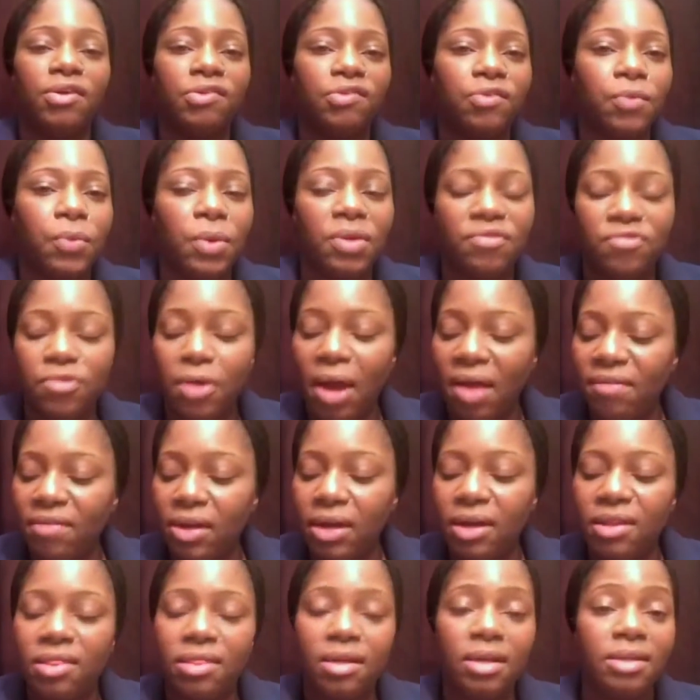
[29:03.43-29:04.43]
So if you have
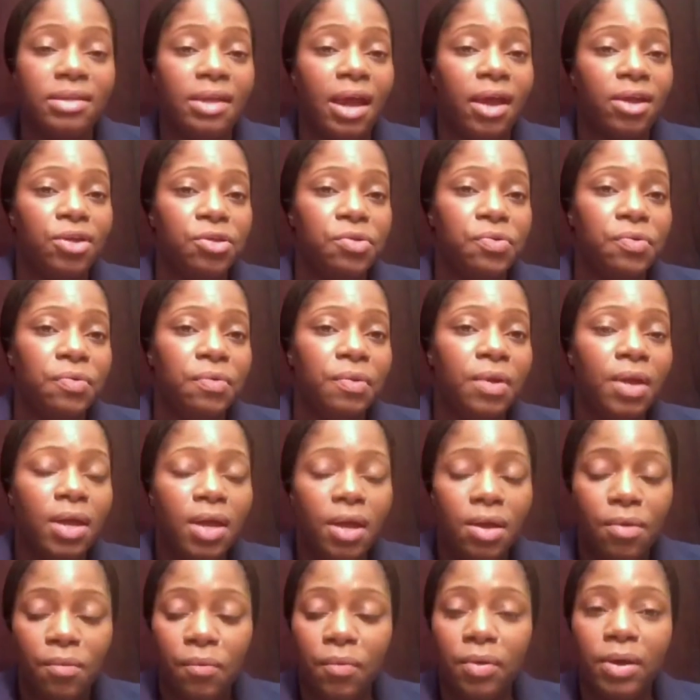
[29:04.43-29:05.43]
anything that you
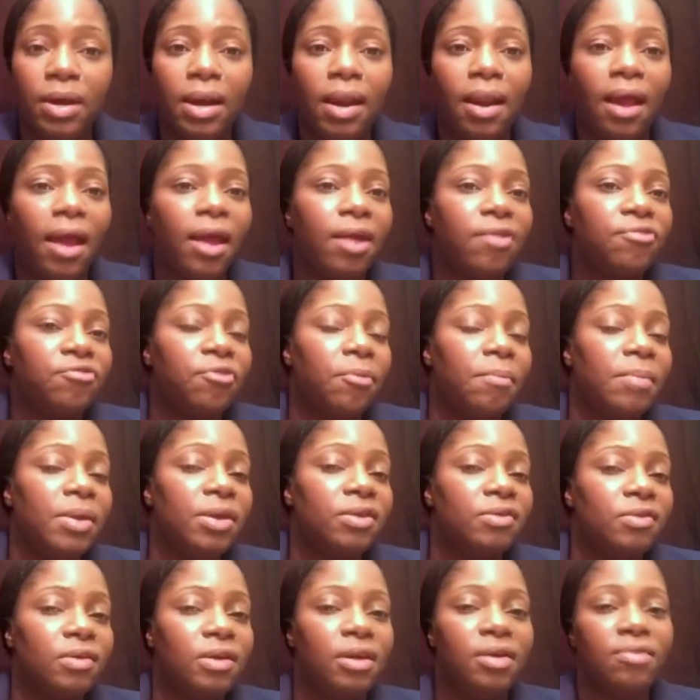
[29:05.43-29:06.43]
would like for me
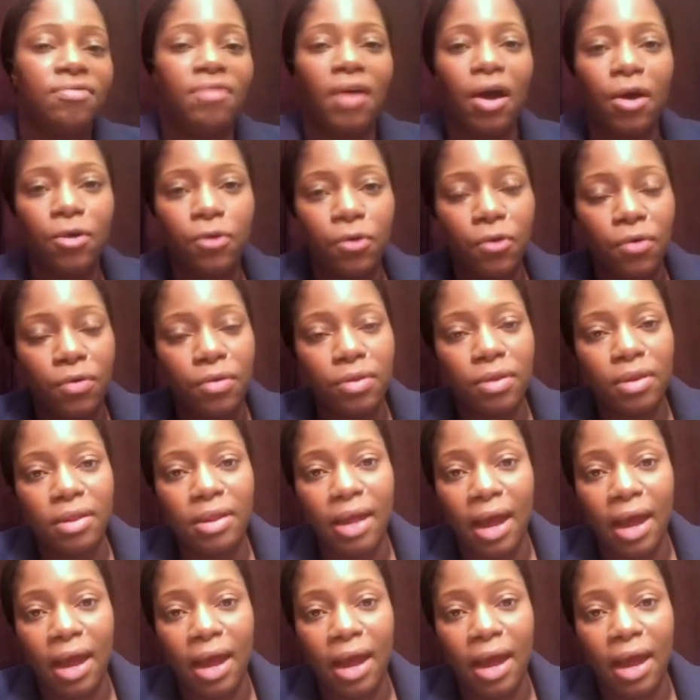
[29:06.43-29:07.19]
to give out on